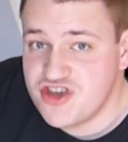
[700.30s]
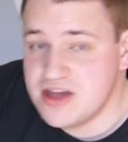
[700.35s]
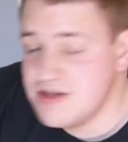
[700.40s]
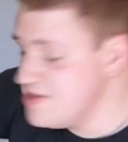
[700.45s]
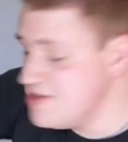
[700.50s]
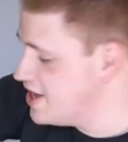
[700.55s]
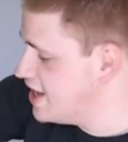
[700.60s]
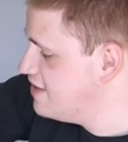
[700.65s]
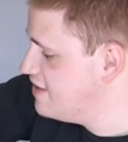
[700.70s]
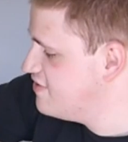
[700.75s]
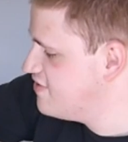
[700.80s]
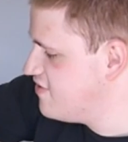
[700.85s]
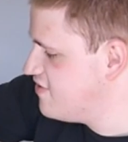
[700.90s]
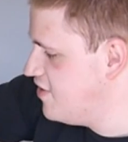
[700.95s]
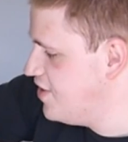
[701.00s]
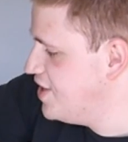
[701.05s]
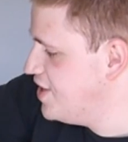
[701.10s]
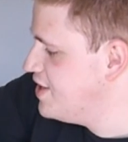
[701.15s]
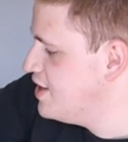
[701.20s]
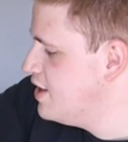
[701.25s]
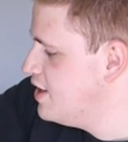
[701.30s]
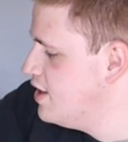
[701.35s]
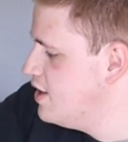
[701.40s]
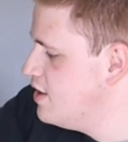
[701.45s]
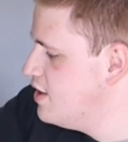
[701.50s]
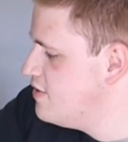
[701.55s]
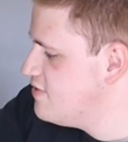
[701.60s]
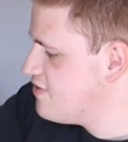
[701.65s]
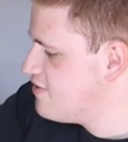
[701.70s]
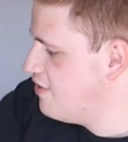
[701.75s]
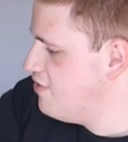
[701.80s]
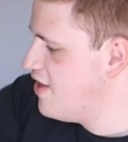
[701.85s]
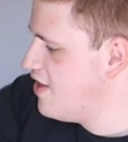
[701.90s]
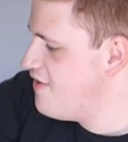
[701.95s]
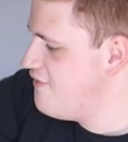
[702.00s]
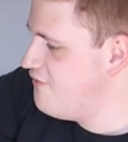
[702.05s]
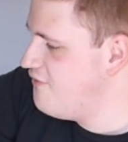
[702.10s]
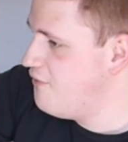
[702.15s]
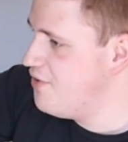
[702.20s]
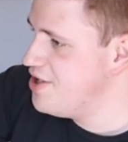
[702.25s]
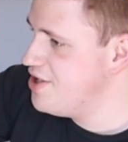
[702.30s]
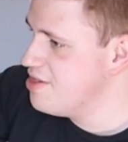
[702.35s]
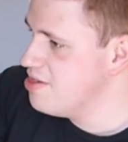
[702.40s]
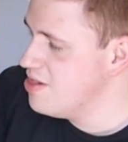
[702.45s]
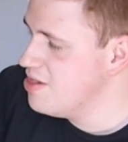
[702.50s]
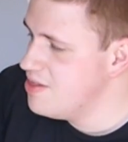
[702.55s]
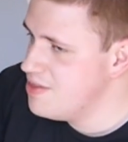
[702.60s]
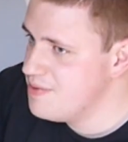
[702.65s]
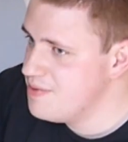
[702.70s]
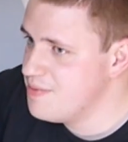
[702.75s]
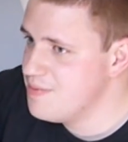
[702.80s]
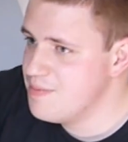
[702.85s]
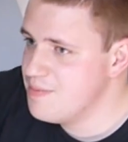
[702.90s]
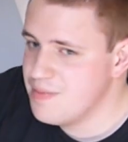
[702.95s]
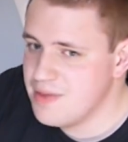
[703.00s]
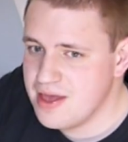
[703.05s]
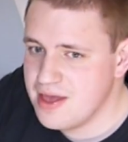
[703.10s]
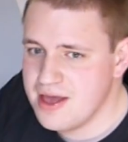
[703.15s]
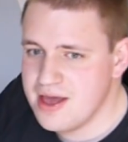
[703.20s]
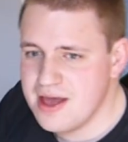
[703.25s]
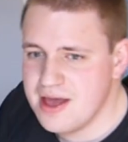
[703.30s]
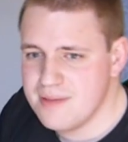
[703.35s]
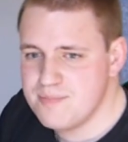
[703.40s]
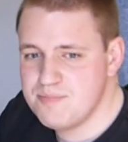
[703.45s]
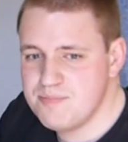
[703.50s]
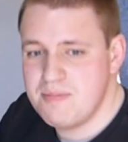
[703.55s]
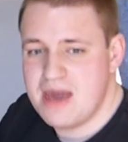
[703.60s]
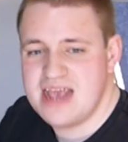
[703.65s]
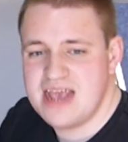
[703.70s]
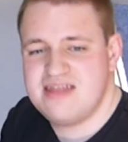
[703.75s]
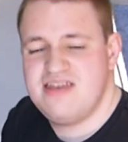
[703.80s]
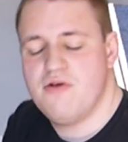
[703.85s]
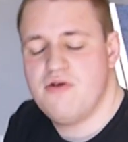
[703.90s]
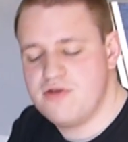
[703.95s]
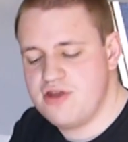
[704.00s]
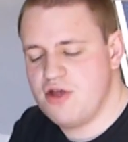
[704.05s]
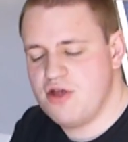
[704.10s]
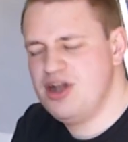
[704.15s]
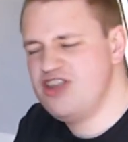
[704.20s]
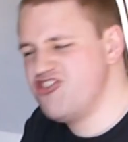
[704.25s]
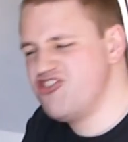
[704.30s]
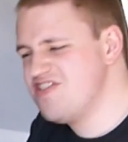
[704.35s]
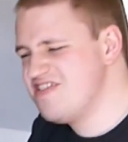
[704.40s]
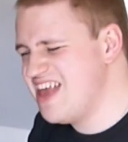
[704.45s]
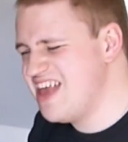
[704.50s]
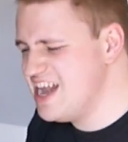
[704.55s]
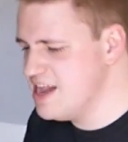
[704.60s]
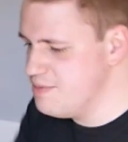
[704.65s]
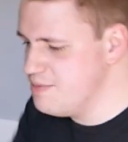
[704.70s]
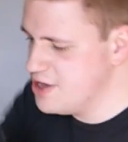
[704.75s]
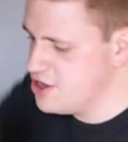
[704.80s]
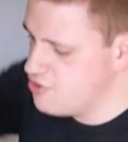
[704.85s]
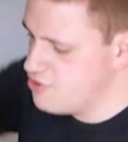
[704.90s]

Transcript: shielding inside, so therefore it'll make the audio just that little